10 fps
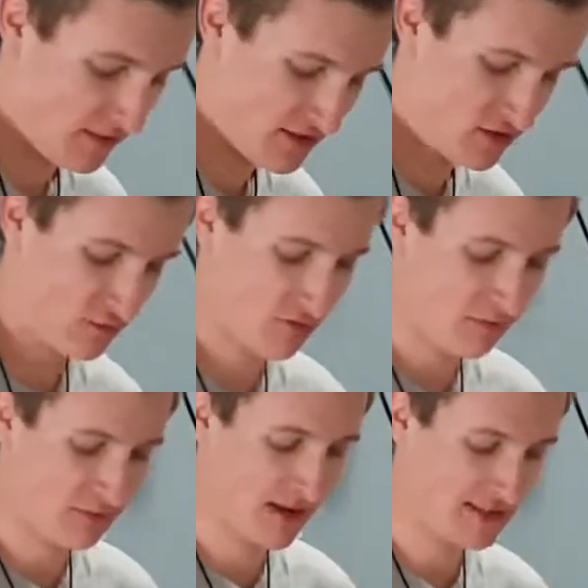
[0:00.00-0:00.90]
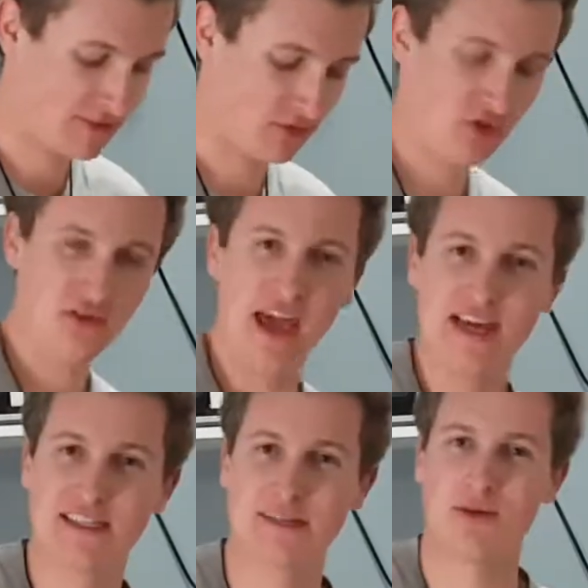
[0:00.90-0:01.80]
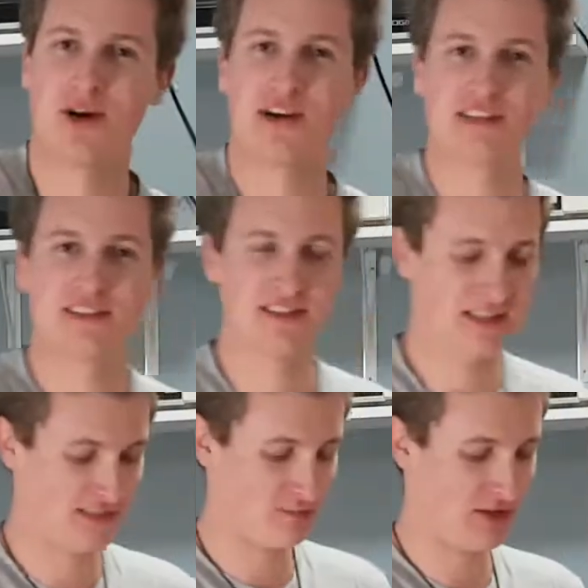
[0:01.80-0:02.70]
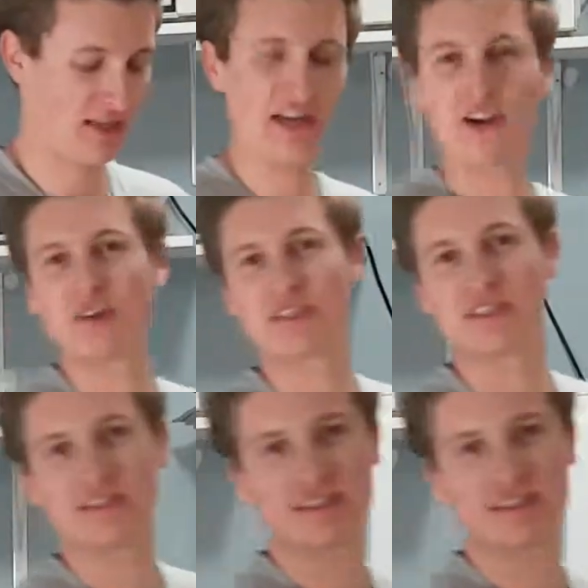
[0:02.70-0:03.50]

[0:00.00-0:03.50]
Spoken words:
This would probably make some good ASMR. Let's bring that closer and